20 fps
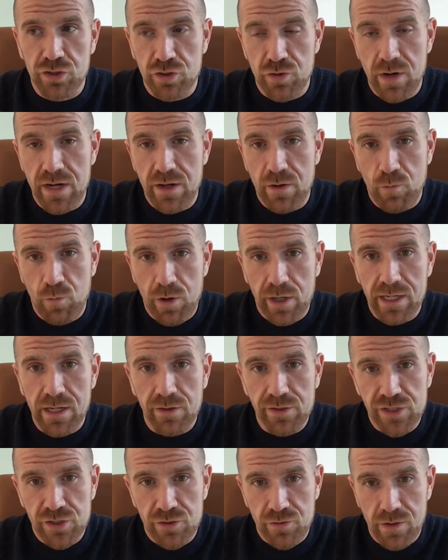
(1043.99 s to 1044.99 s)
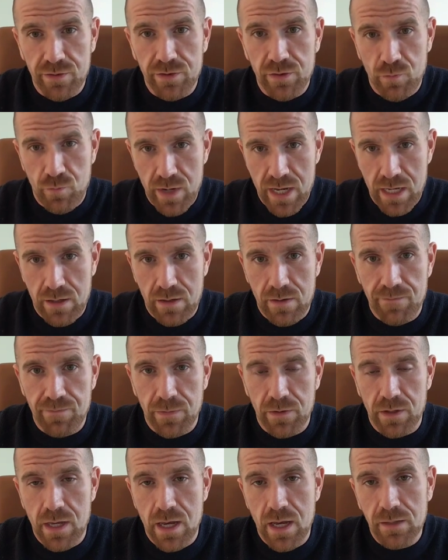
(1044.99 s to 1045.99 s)
during the workouts throughout the week.
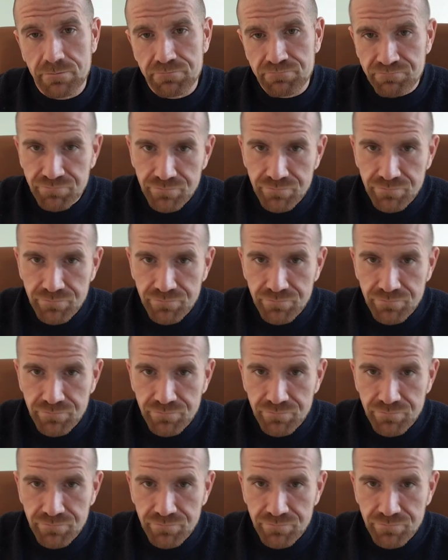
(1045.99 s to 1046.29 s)
Okay.